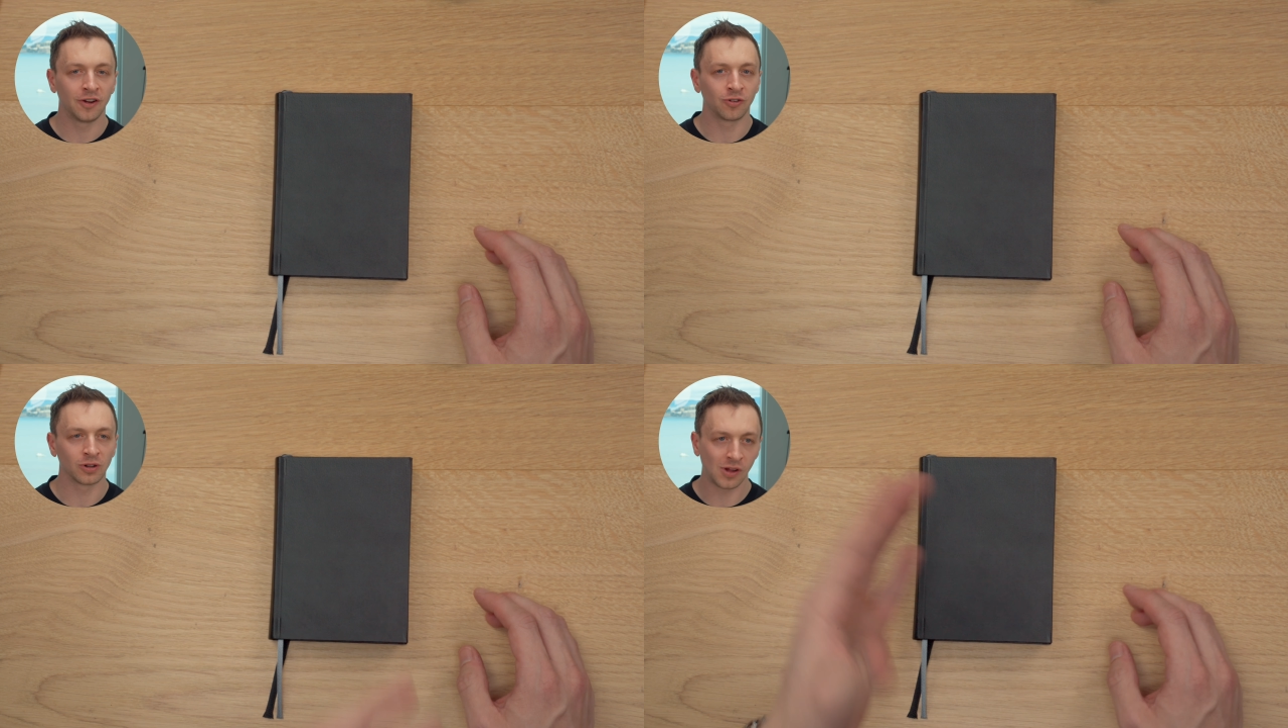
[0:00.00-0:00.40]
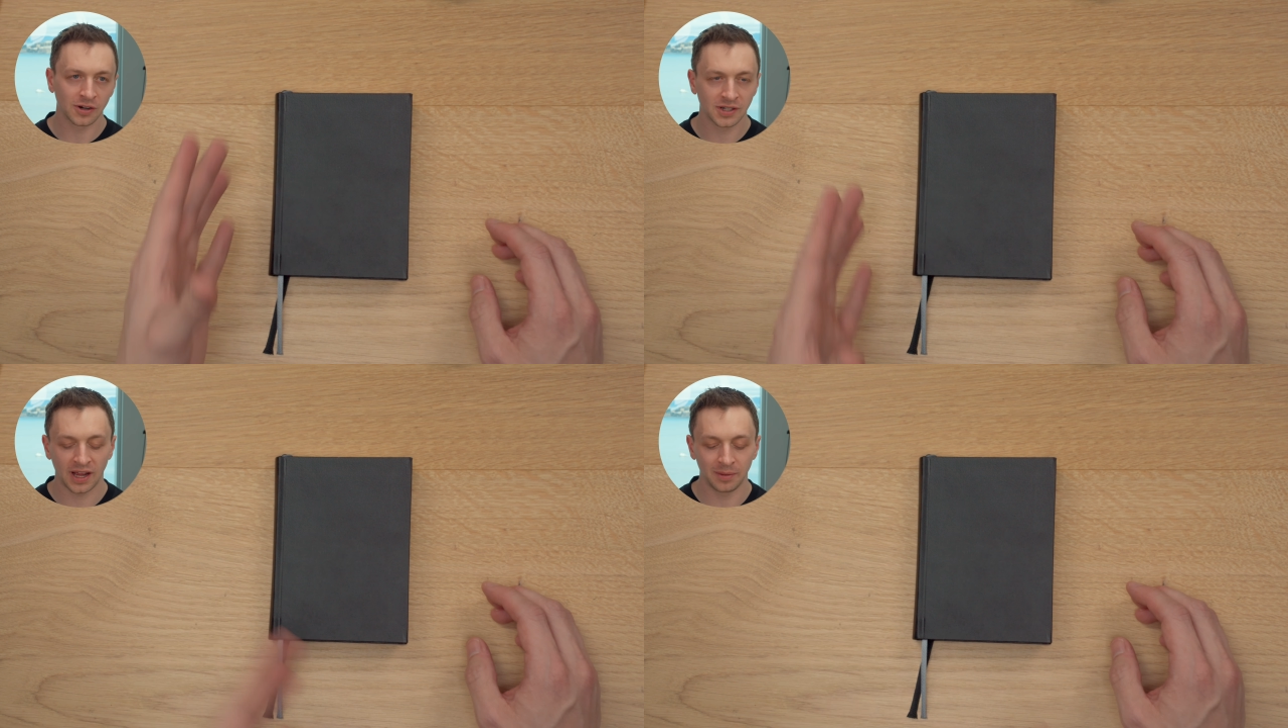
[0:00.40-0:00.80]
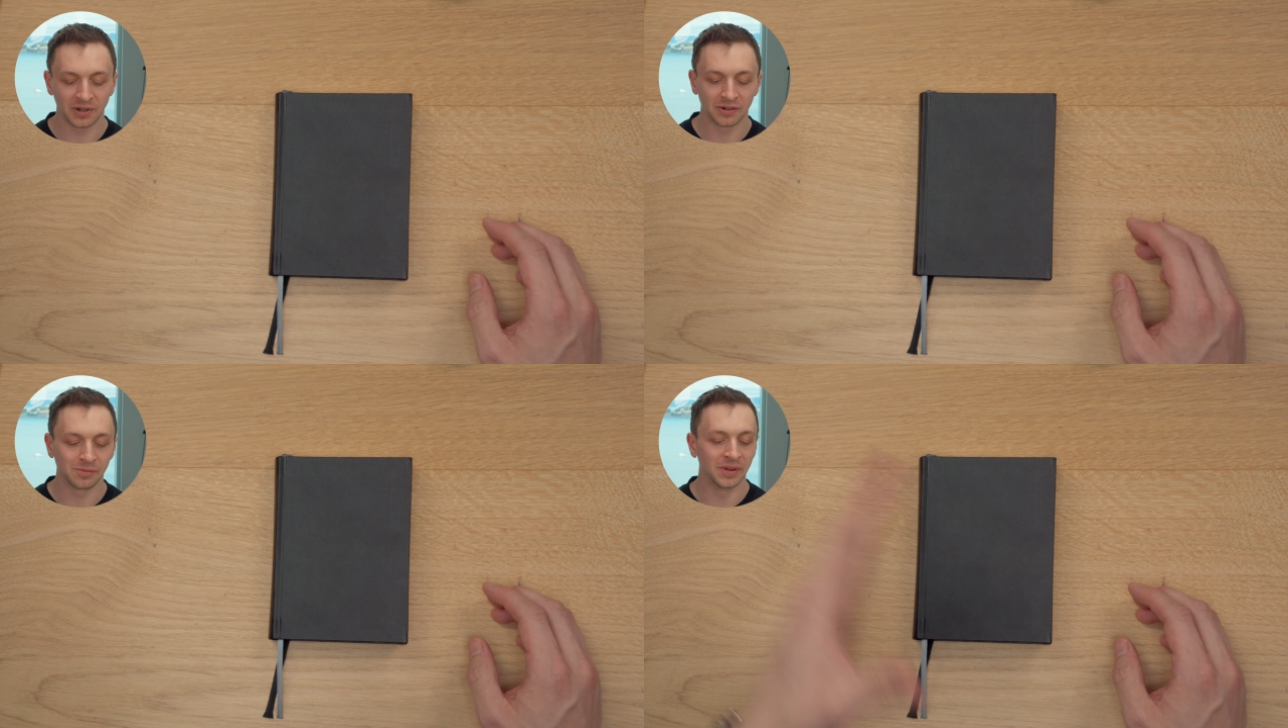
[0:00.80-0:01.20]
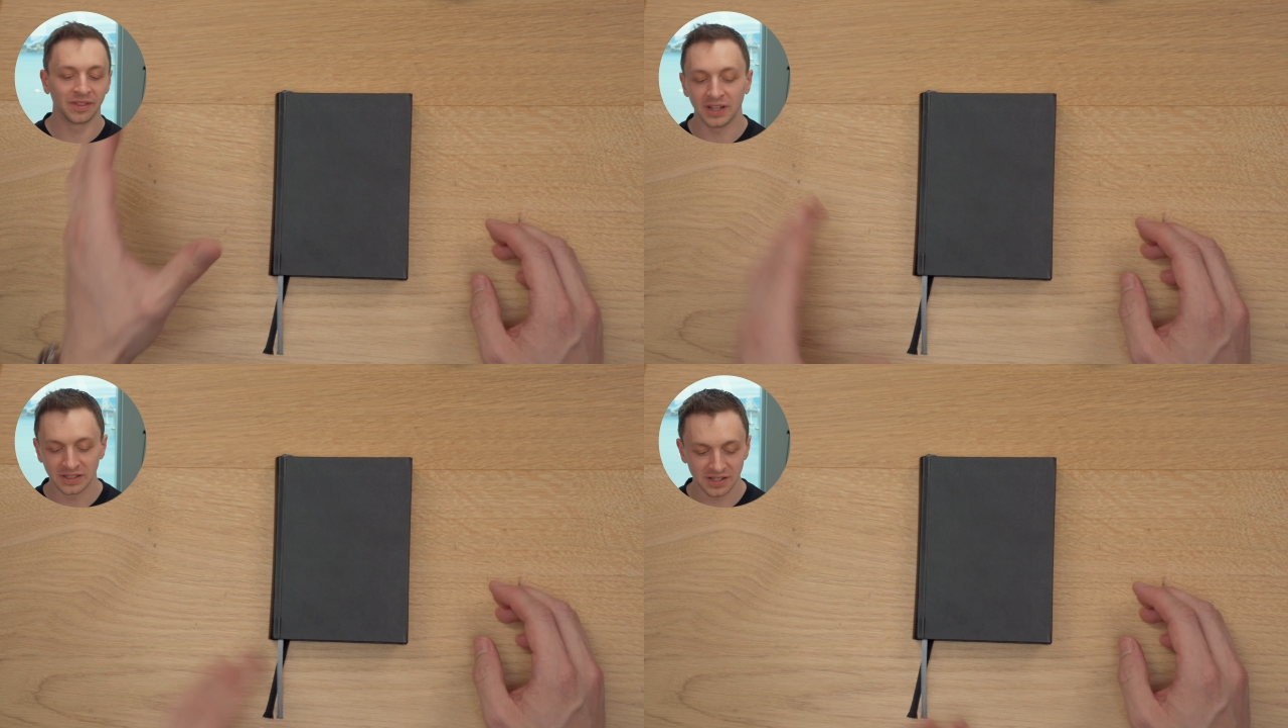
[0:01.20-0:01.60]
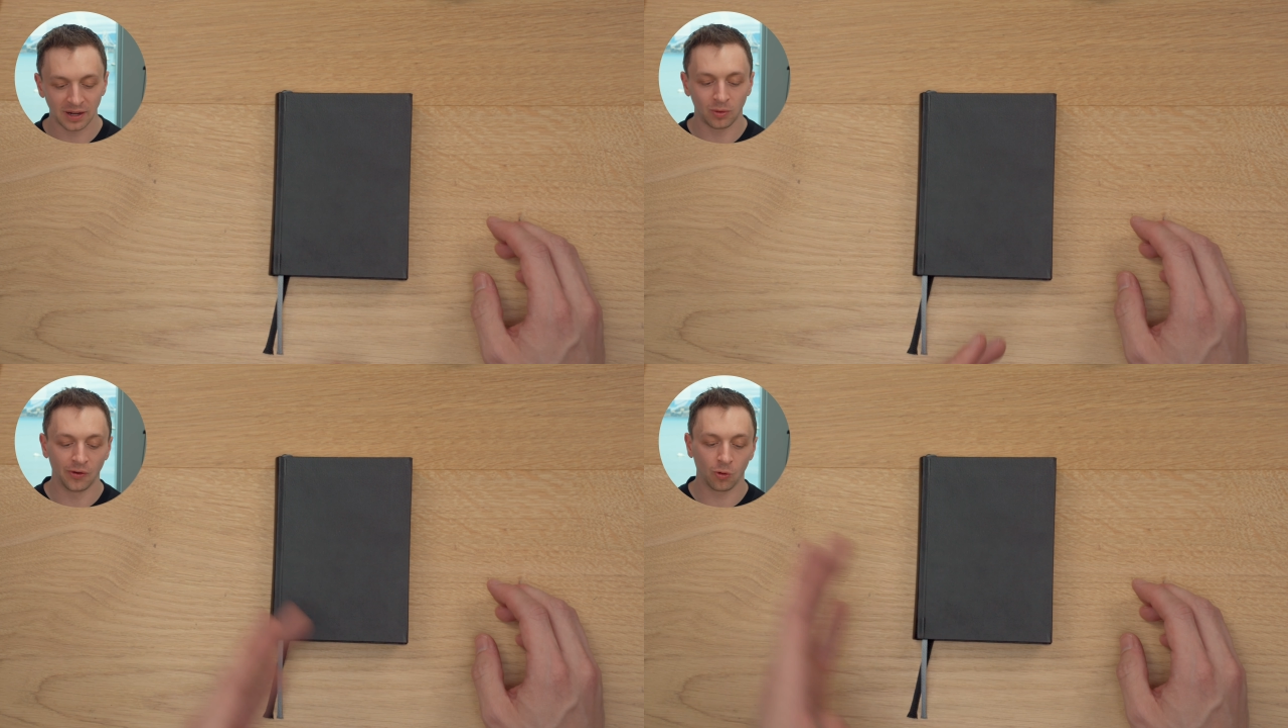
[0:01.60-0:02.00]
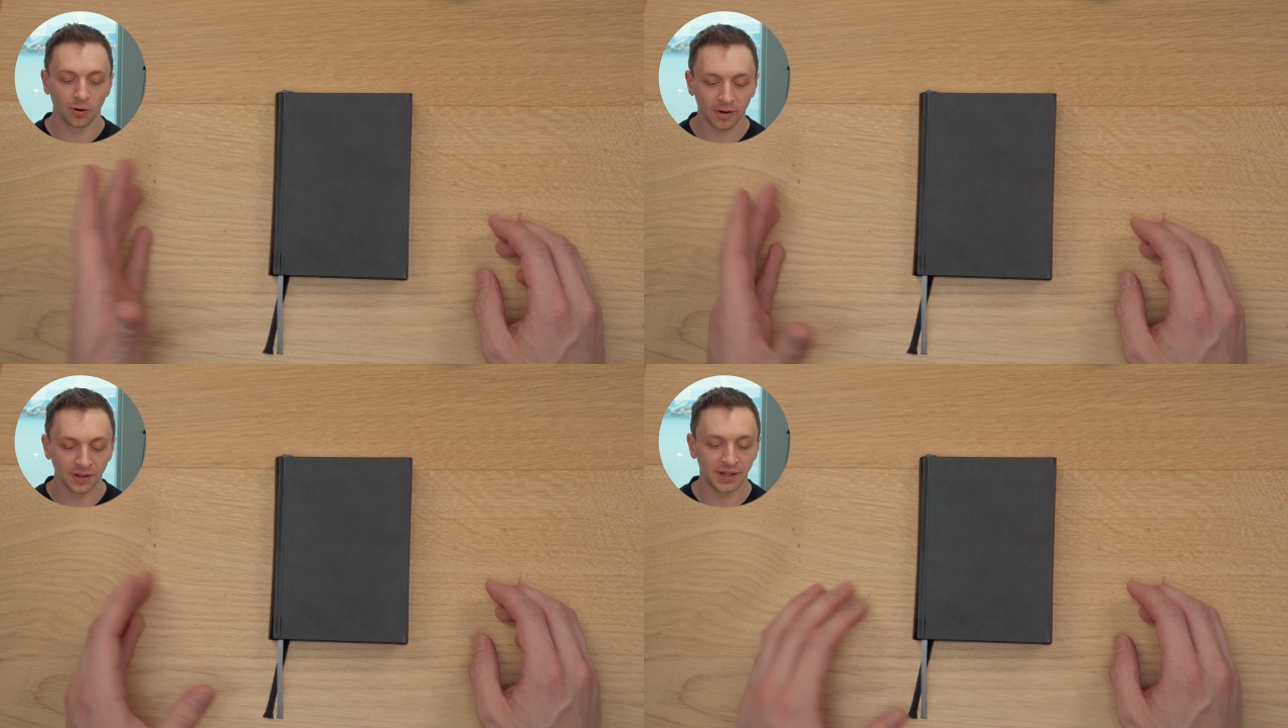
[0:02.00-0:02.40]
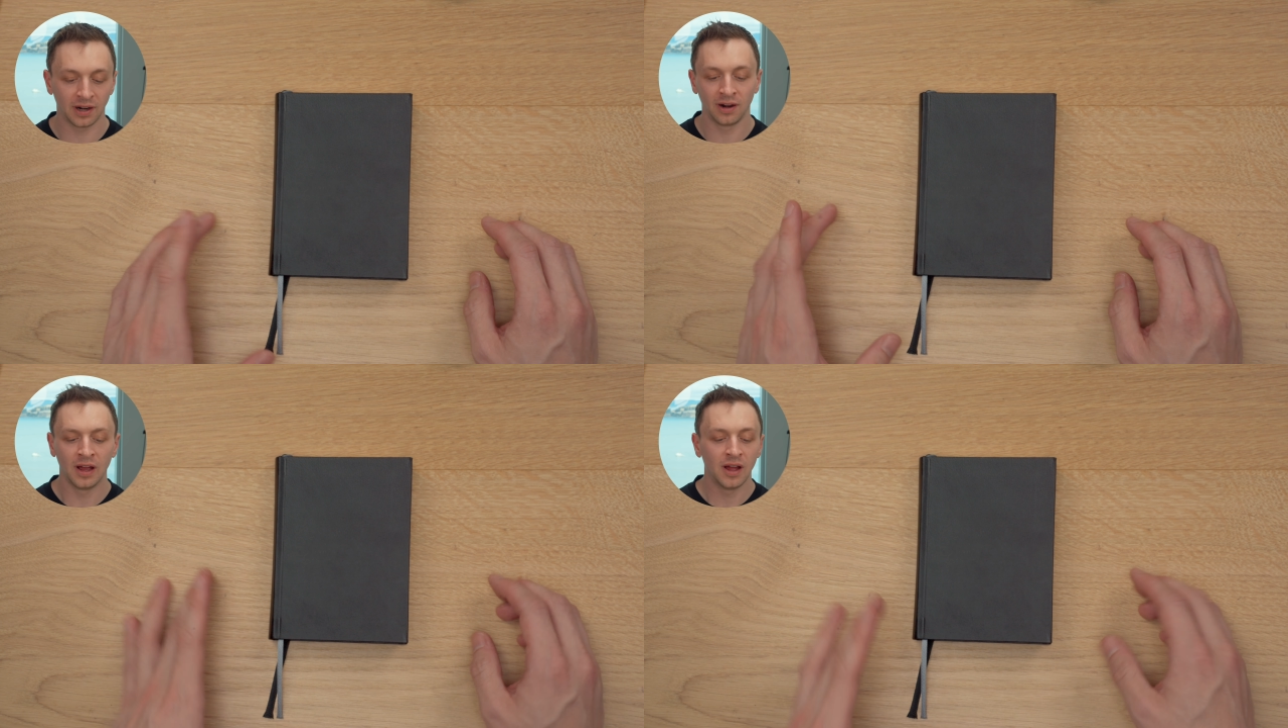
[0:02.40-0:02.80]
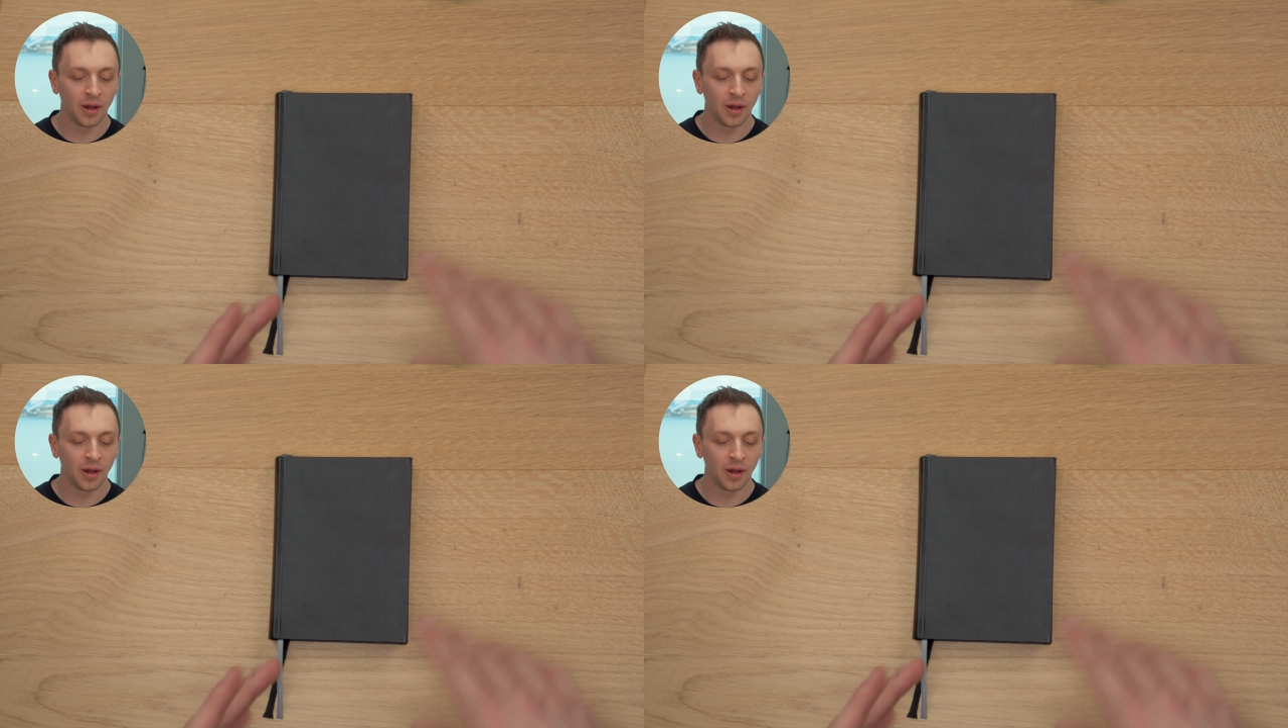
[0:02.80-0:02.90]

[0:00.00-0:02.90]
For a long time, there have been things that I want to order on there,